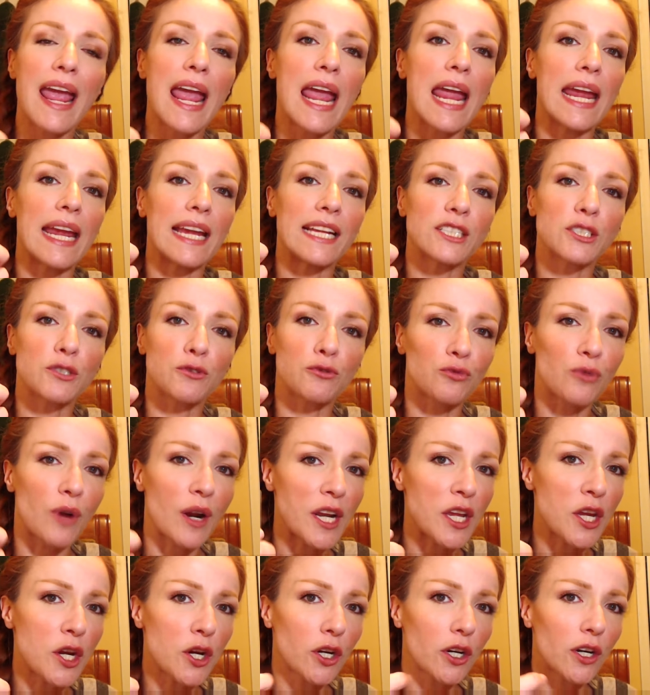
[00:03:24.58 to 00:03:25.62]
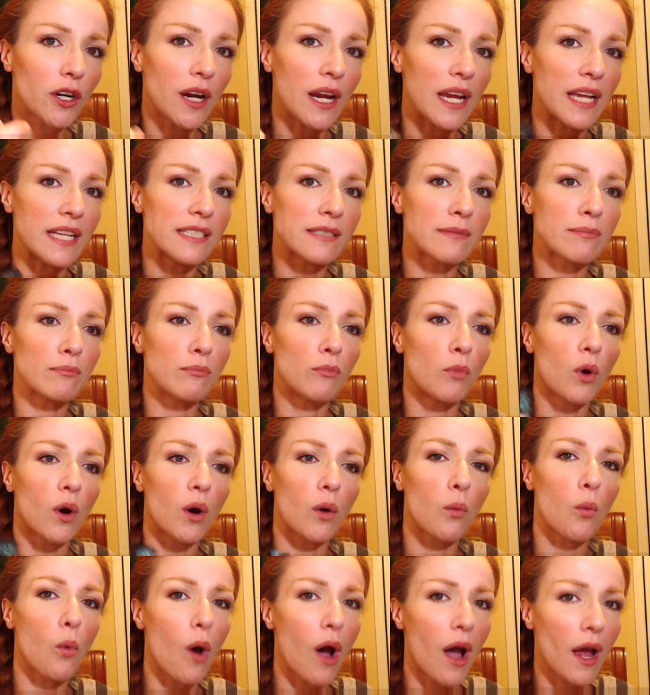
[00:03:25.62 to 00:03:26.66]
It's runnier. It's more
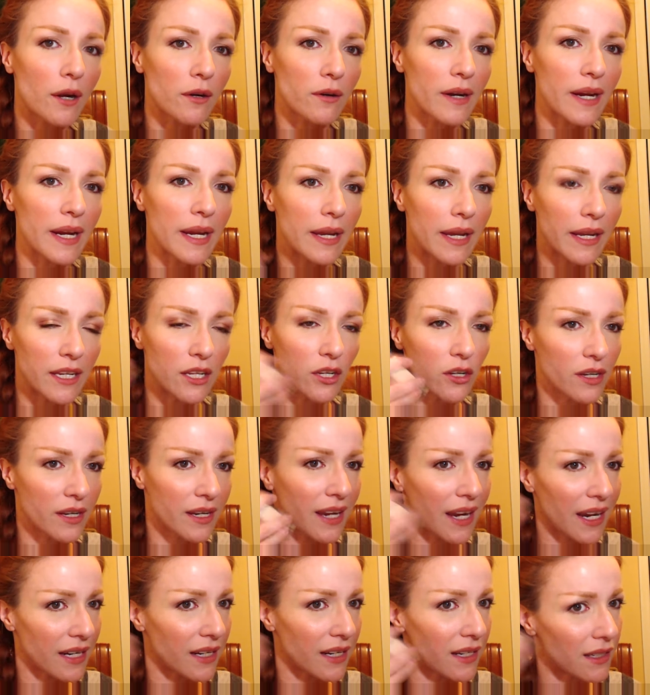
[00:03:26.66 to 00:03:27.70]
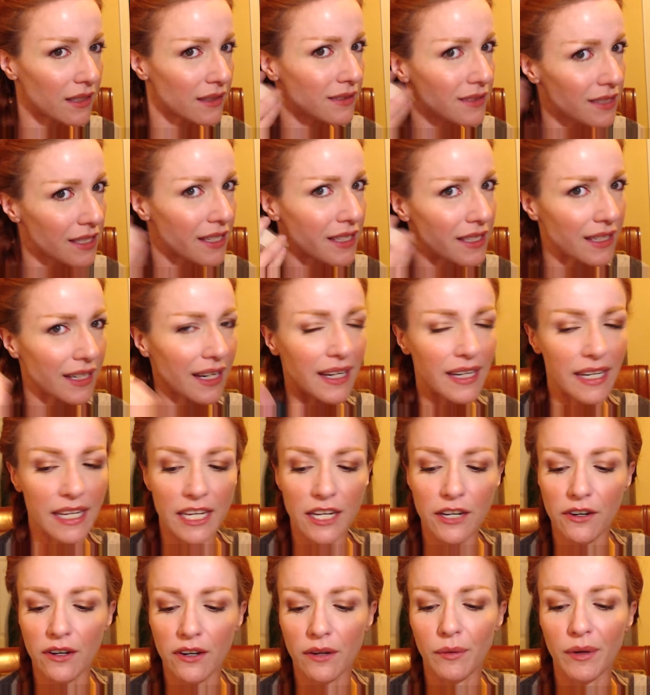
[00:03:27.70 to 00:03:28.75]
watery, and you can kind of
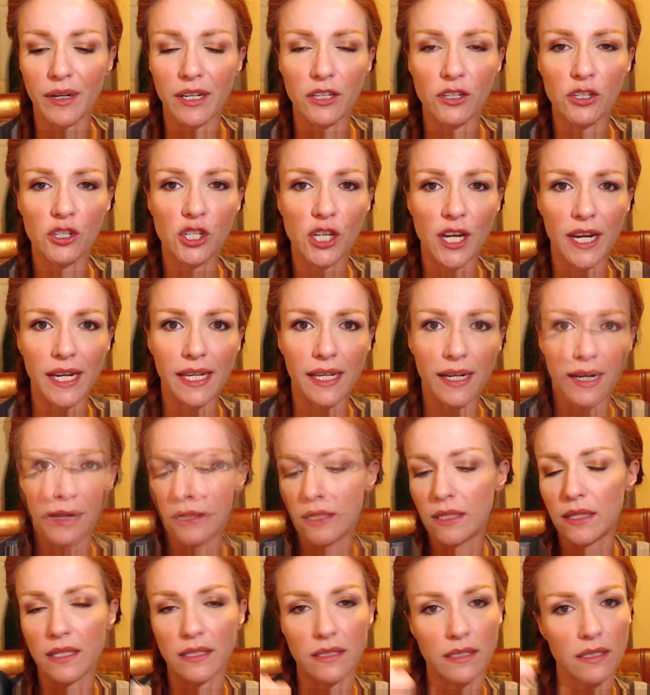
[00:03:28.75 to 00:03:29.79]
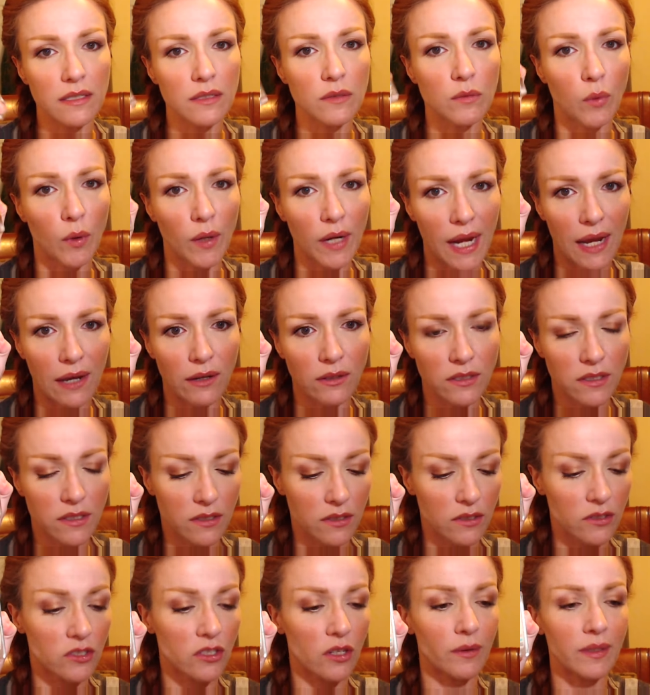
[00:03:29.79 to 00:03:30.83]
hear it when you shake it up. This is 1 ounce,
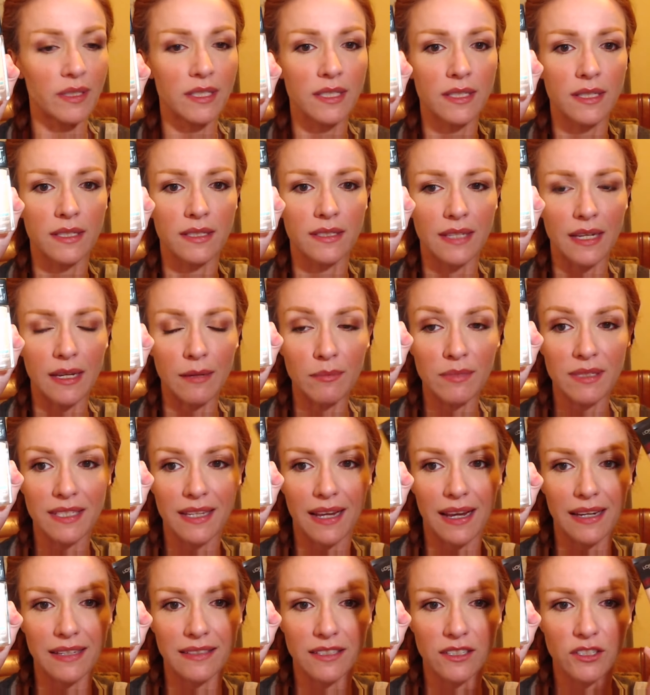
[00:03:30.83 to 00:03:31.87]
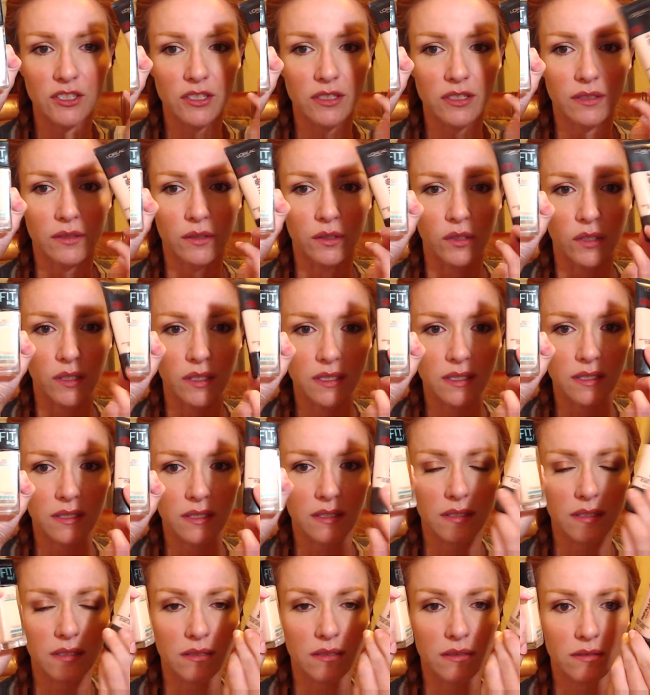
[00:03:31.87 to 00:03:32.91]
so it's the same size. It just looks
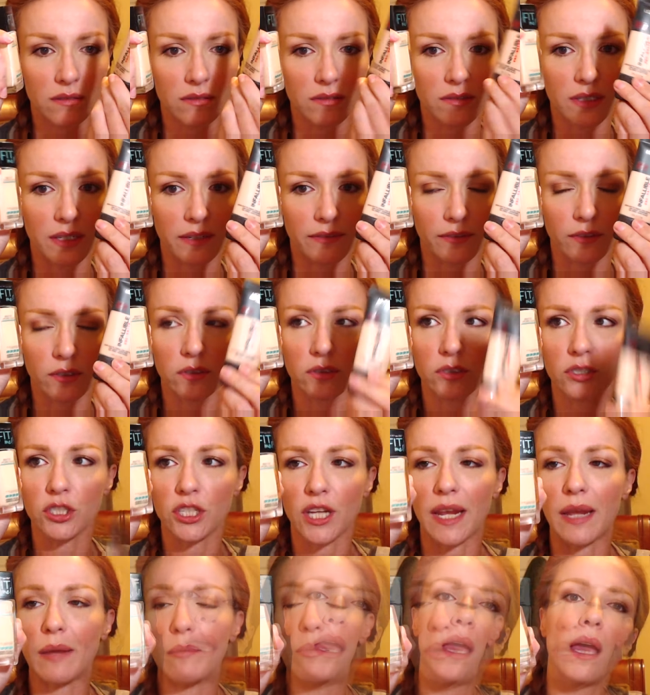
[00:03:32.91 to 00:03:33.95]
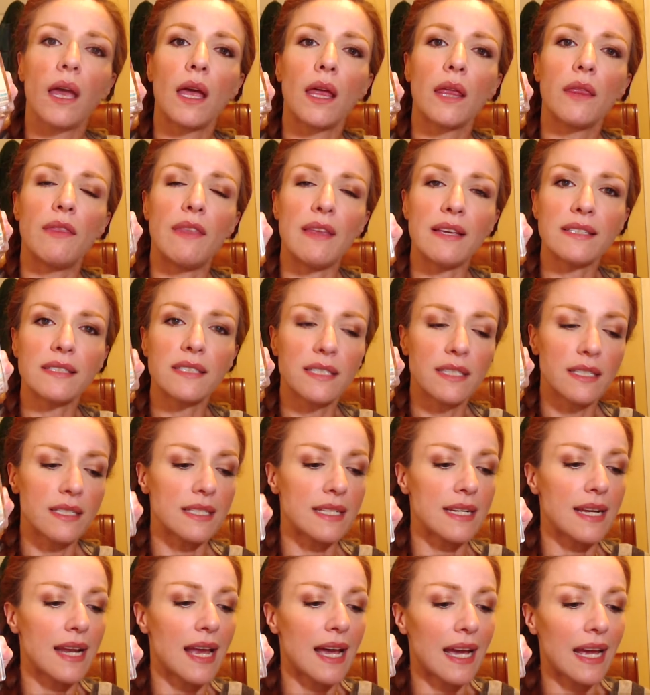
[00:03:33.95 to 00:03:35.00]
different shape. This does
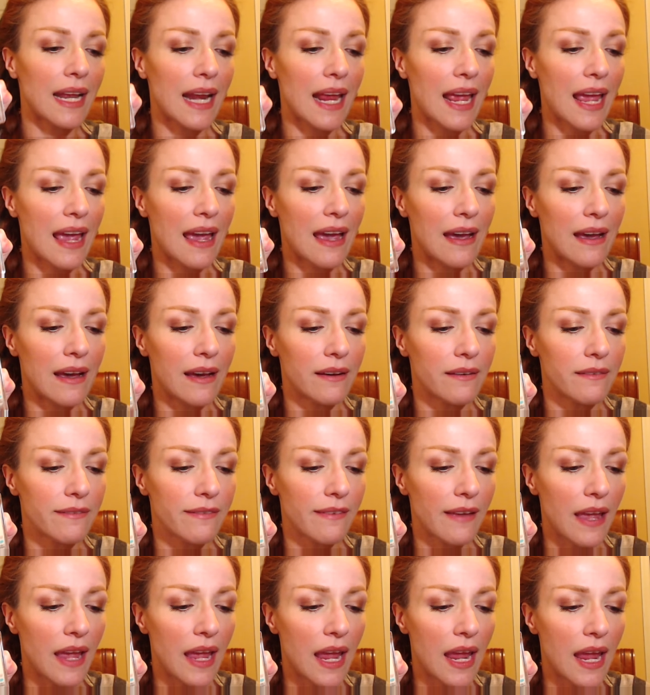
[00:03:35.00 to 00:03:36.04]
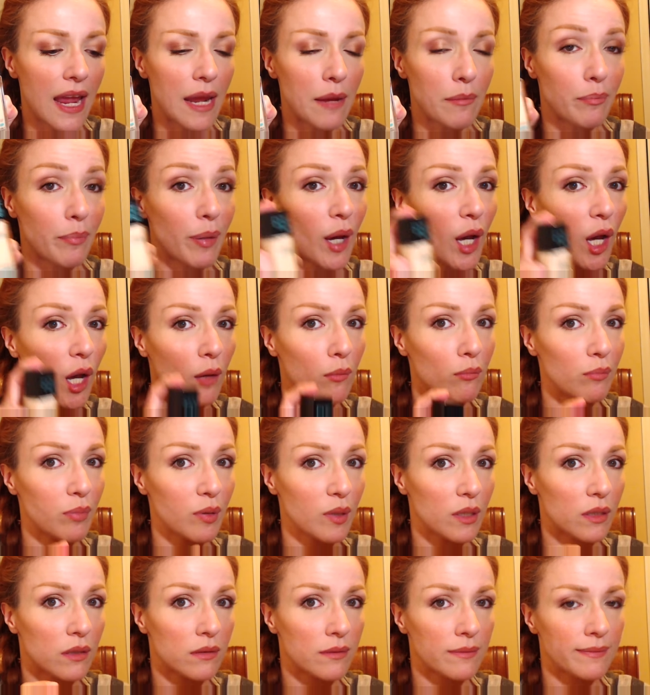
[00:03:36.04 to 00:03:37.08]
not have a pump.
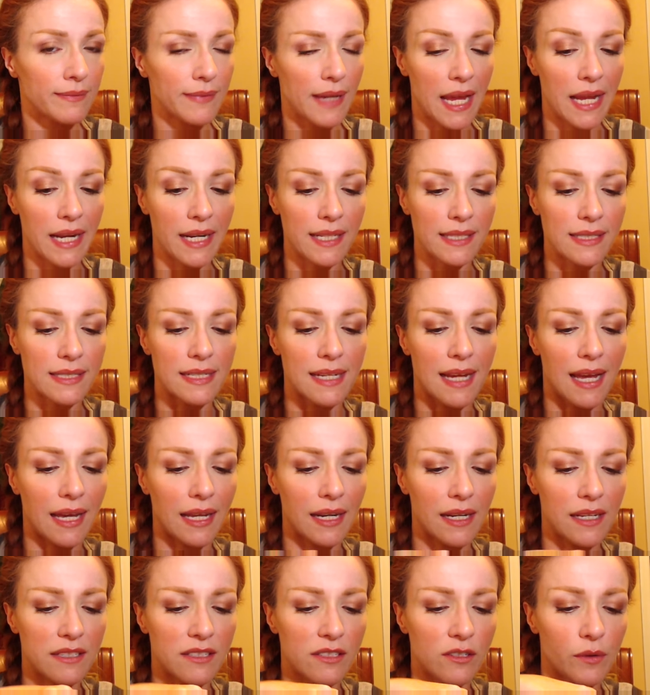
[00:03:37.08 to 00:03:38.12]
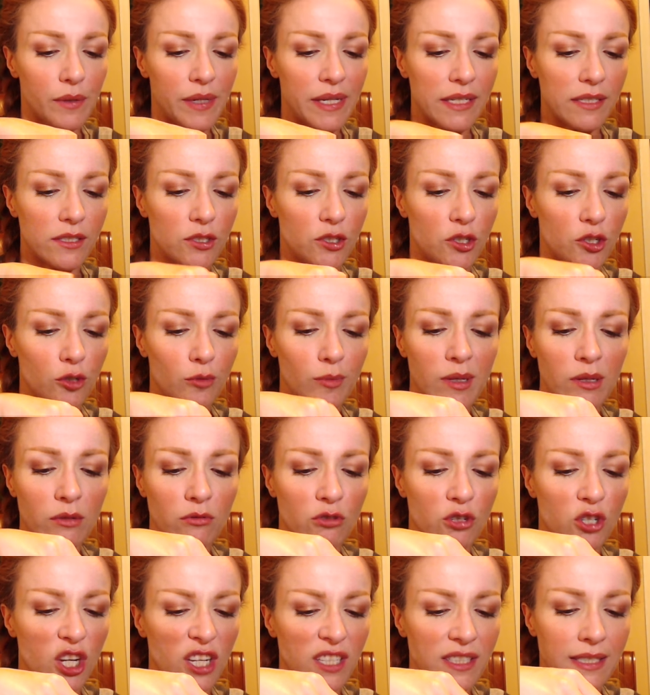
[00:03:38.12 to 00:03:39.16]
And it's not a squeeze tube, you
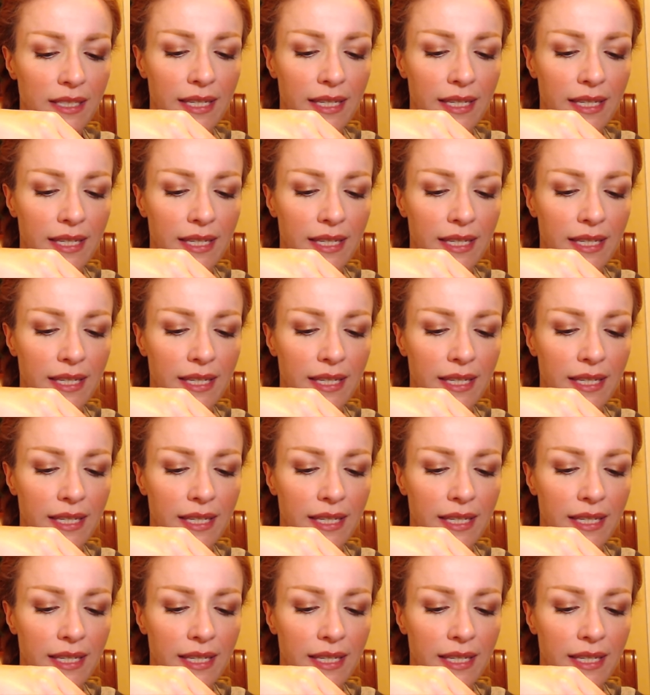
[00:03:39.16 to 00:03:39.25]
just